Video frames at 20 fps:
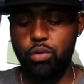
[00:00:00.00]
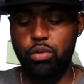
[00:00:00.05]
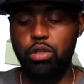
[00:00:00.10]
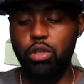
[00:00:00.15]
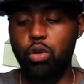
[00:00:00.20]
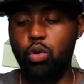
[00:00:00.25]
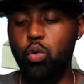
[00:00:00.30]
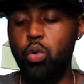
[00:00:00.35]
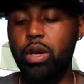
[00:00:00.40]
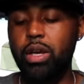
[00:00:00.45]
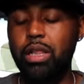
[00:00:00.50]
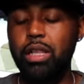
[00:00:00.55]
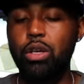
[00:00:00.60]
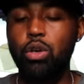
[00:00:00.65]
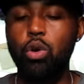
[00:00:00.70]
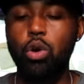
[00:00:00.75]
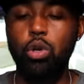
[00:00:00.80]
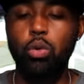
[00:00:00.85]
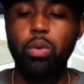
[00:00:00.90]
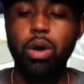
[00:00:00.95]
So quickly
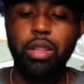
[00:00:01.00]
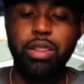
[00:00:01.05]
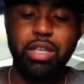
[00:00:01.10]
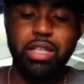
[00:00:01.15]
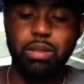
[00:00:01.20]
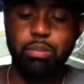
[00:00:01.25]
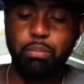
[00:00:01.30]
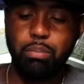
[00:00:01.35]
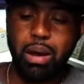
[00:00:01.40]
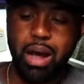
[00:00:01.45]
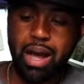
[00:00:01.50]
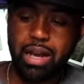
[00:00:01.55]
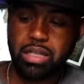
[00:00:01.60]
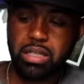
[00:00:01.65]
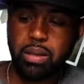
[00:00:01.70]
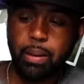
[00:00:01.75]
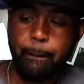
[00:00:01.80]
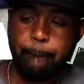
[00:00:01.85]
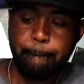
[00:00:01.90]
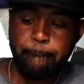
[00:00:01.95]
going around this
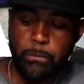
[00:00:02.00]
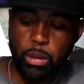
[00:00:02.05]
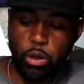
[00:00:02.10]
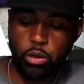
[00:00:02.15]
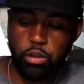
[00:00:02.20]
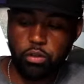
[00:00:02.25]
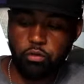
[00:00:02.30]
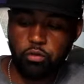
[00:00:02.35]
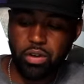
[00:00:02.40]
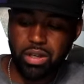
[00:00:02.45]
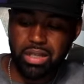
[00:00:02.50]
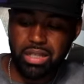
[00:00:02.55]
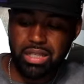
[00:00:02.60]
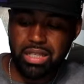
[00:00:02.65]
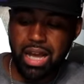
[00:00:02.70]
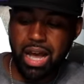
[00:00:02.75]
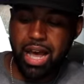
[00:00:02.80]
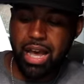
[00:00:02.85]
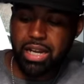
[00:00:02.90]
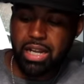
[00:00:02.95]
box, on the front
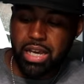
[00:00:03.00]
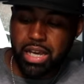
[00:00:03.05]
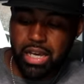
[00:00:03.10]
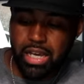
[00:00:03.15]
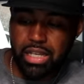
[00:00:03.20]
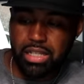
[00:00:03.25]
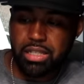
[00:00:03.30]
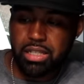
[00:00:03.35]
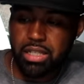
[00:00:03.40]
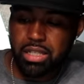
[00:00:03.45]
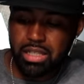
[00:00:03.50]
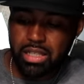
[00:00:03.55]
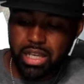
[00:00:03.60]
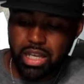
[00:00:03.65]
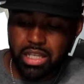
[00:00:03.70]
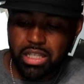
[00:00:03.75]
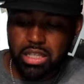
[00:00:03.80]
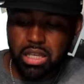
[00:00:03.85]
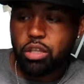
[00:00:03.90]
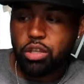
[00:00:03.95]
side, it just
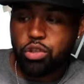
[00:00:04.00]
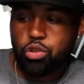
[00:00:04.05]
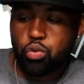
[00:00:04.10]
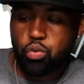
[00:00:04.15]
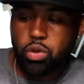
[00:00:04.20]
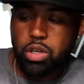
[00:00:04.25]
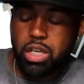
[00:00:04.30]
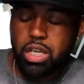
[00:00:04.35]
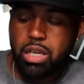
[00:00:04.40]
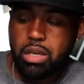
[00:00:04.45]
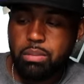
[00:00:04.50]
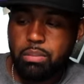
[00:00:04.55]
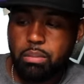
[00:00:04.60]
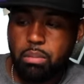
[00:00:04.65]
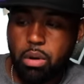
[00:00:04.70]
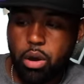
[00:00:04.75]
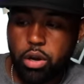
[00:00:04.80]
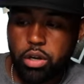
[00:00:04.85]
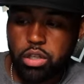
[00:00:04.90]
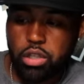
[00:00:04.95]
says the three
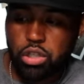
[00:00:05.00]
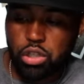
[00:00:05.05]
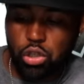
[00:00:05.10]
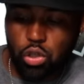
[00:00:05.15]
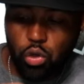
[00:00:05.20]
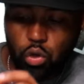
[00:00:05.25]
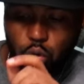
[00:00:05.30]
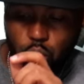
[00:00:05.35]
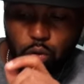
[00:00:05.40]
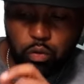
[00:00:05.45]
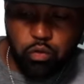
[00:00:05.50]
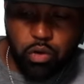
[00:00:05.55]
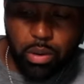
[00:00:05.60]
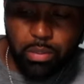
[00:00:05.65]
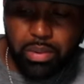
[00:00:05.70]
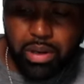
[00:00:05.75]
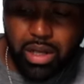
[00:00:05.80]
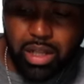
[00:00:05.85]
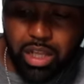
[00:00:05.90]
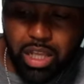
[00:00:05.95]
Mark two
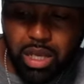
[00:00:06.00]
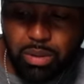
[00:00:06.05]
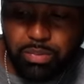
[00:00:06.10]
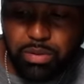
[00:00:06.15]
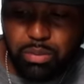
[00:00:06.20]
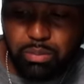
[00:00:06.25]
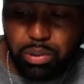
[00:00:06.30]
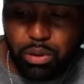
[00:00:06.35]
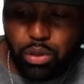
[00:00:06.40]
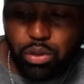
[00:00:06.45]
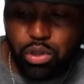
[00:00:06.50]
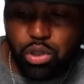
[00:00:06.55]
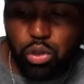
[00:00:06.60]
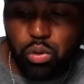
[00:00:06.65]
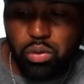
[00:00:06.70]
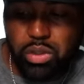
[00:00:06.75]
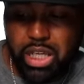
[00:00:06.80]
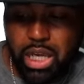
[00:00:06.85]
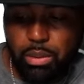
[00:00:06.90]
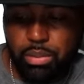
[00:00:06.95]
from Klipsch,
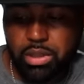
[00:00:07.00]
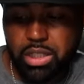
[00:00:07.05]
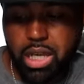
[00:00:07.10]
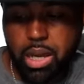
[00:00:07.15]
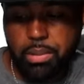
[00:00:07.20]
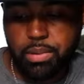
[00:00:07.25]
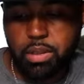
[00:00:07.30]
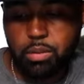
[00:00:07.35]
Bluetooth tabletop